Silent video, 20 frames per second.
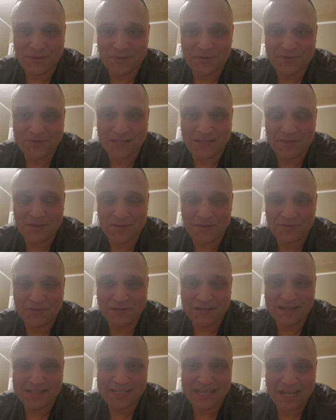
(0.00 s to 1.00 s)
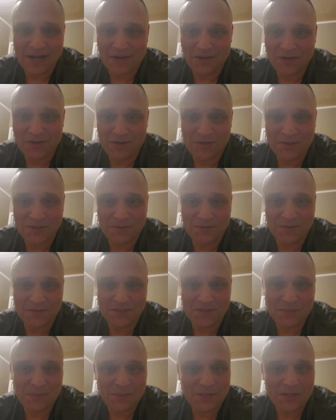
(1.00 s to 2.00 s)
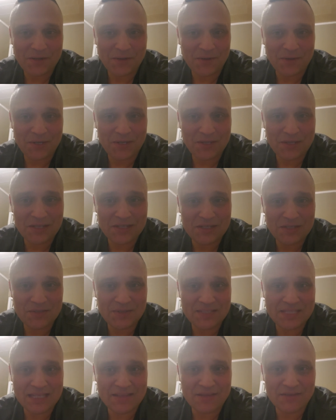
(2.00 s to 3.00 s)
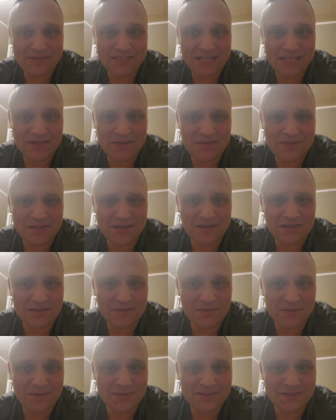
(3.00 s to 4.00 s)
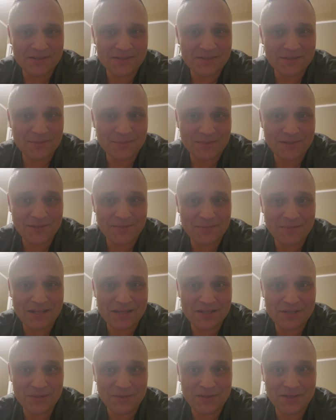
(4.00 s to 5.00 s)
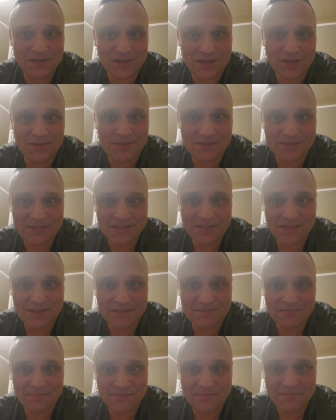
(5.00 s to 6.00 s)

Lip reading: They'll try to tattle on you for something, or that they'll say you talk noise or something by you acknowledging